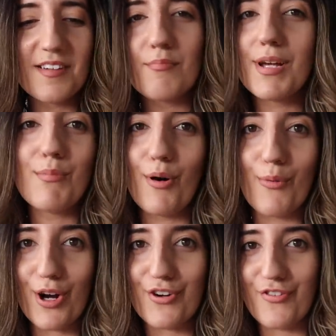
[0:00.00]
Minimal
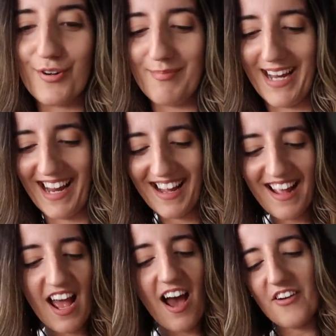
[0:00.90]
work for me.
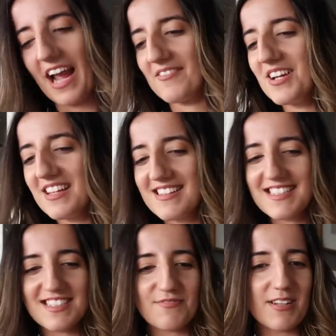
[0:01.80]
Okay,
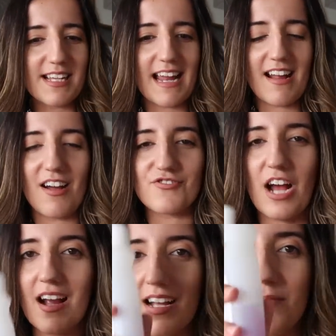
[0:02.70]
this is really getting off
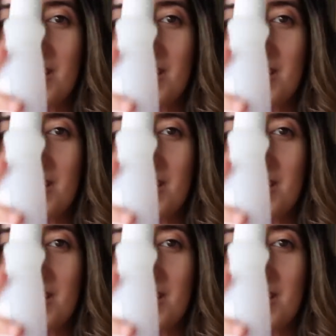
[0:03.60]
track. I'm